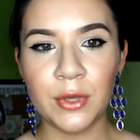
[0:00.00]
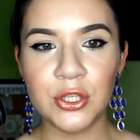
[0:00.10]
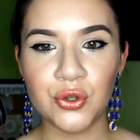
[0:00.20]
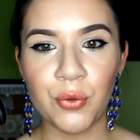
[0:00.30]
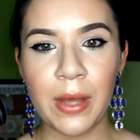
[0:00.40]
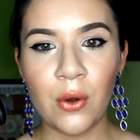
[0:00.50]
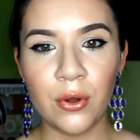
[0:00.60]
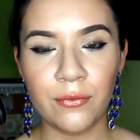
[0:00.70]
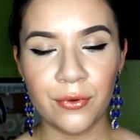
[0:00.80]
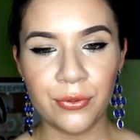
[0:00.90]
control my
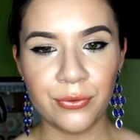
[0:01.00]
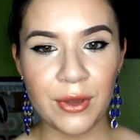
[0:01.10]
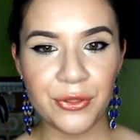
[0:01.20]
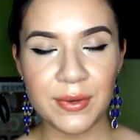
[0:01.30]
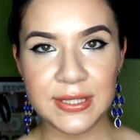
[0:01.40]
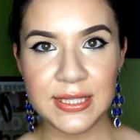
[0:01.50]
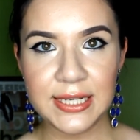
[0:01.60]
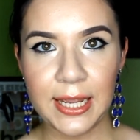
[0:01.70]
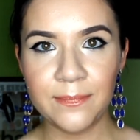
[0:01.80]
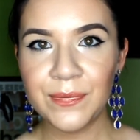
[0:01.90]
oil throughout the rest of the
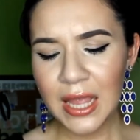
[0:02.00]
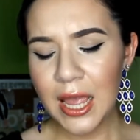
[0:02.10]
day.